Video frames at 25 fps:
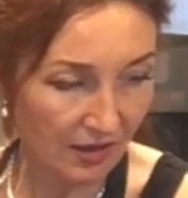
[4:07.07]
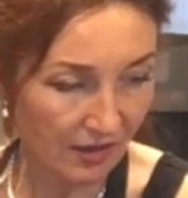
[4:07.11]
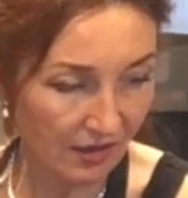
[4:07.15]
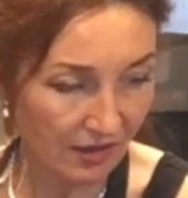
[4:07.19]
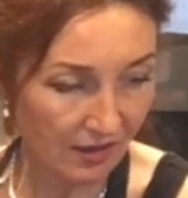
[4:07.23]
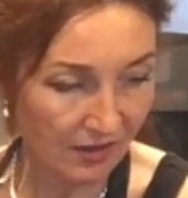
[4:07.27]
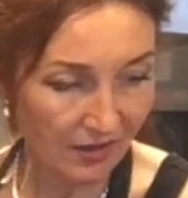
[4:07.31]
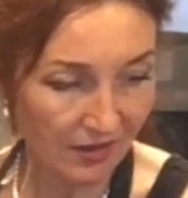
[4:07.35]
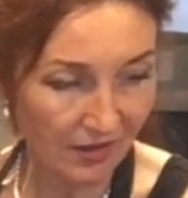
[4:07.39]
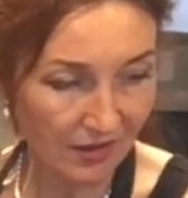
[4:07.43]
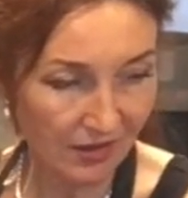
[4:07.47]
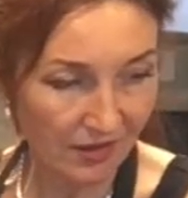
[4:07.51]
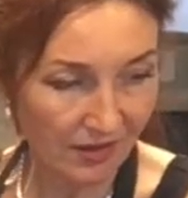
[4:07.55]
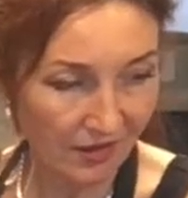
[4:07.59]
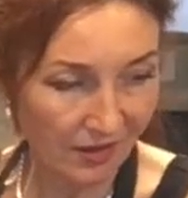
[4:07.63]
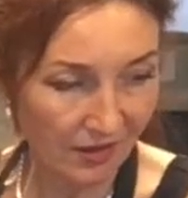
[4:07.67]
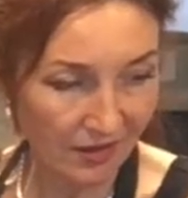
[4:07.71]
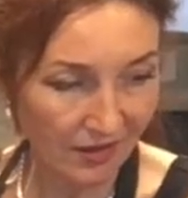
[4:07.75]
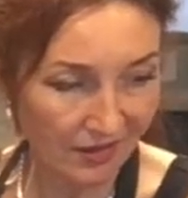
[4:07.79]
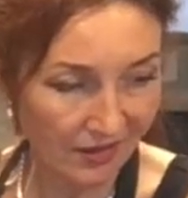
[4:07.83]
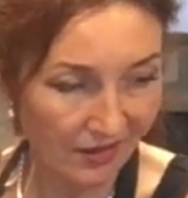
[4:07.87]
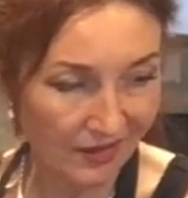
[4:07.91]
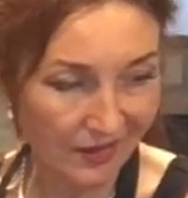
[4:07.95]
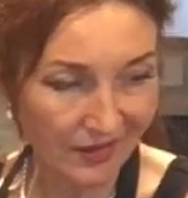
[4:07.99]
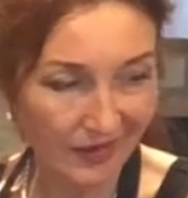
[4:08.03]

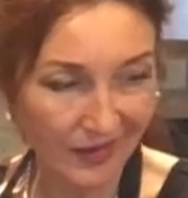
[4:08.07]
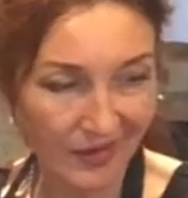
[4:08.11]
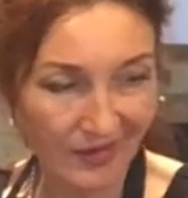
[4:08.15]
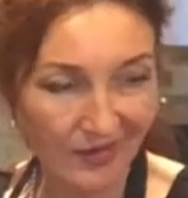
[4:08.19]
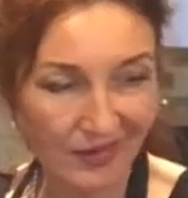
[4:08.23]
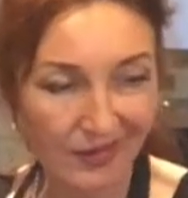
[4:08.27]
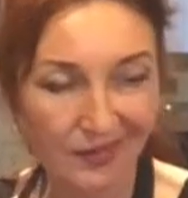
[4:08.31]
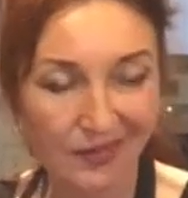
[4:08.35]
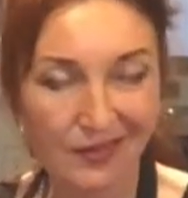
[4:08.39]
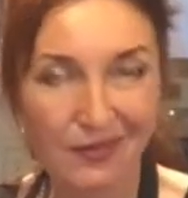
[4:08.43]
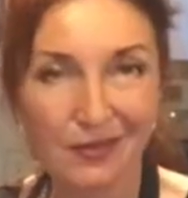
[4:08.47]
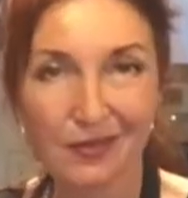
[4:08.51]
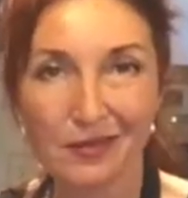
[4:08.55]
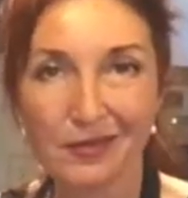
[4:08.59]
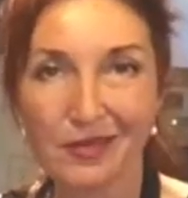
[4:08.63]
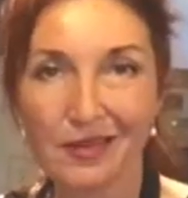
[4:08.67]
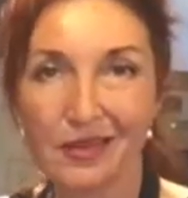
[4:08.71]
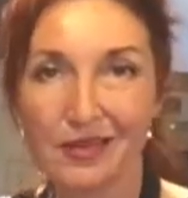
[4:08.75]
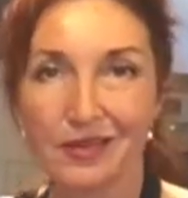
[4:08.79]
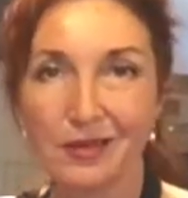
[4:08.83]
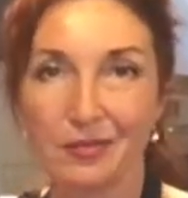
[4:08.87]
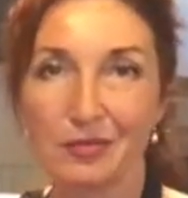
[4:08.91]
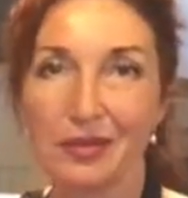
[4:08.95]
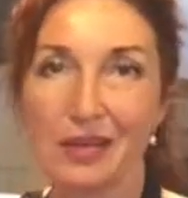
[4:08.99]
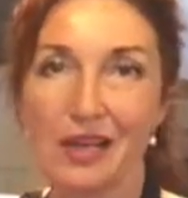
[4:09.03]
I cannot go
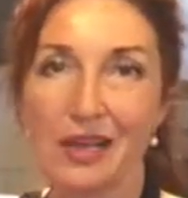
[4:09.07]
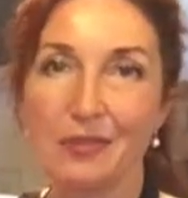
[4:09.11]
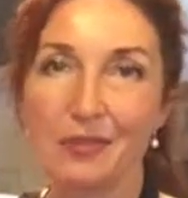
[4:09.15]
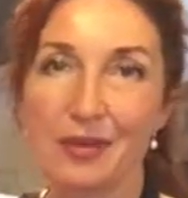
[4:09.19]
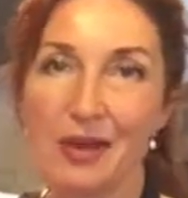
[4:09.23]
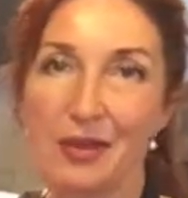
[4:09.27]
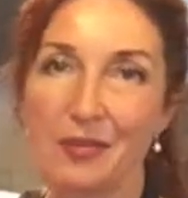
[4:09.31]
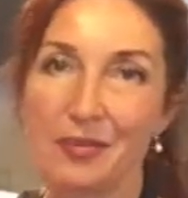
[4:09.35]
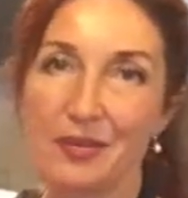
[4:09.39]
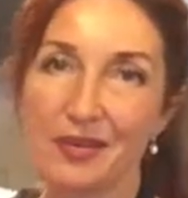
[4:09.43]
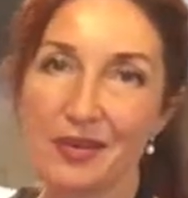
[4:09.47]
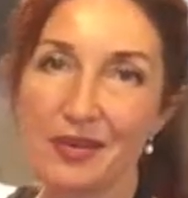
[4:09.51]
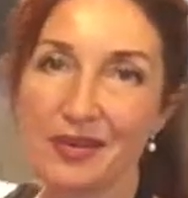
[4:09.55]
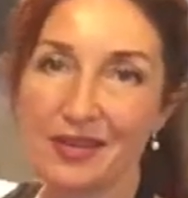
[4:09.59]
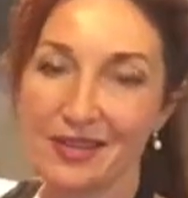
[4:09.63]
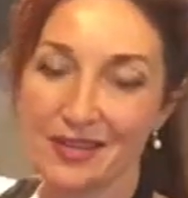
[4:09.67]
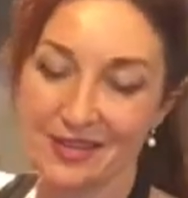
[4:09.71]
without the black pepper.